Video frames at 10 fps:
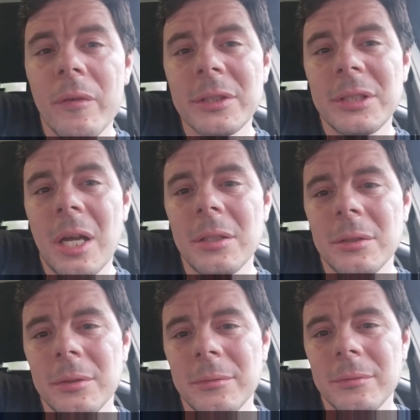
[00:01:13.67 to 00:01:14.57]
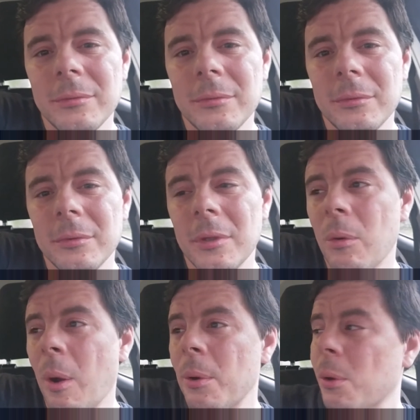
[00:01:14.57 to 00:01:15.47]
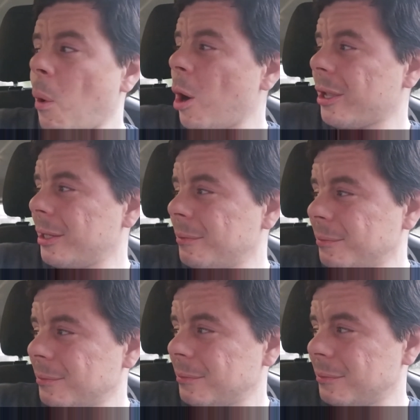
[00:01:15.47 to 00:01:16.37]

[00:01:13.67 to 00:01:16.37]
All of a sudden, while we were walking